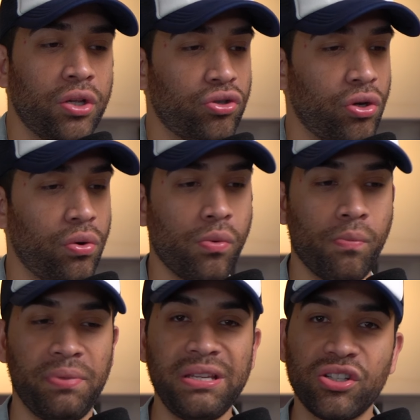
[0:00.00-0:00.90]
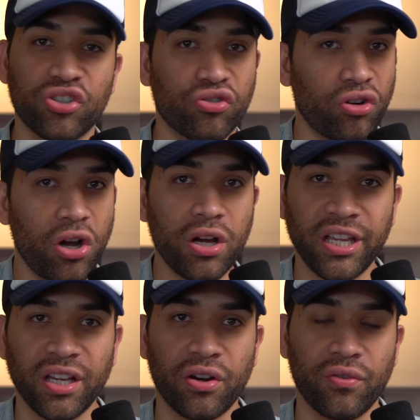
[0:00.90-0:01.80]
So be strong
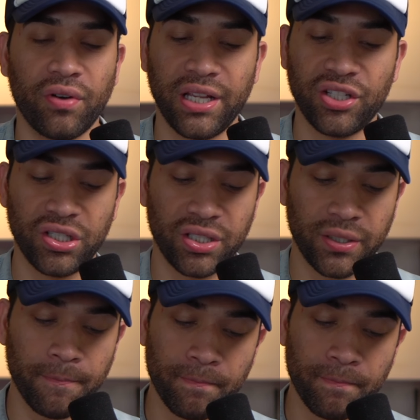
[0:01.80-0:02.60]
and courageous.